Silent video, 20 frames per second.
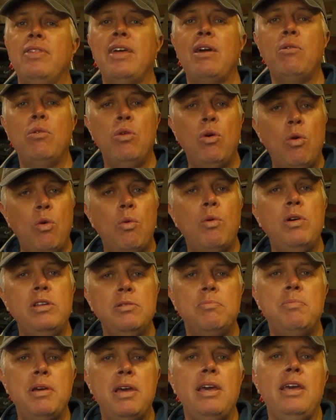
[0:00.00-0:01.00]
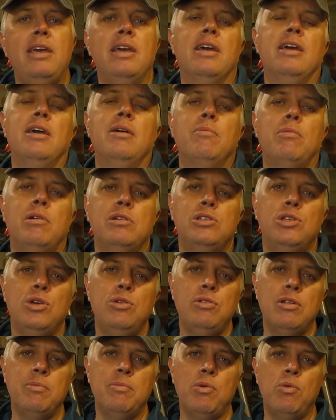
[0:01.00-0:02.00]
They will always be my
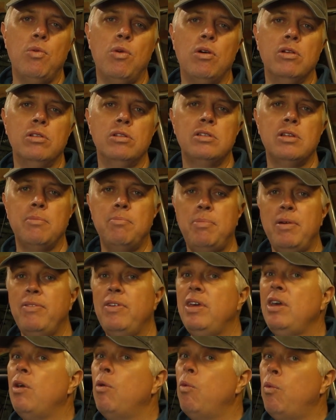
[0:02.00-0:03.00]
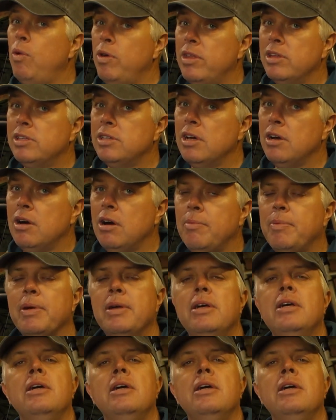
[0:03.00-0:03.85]
two number ones, a bivy with a tarp.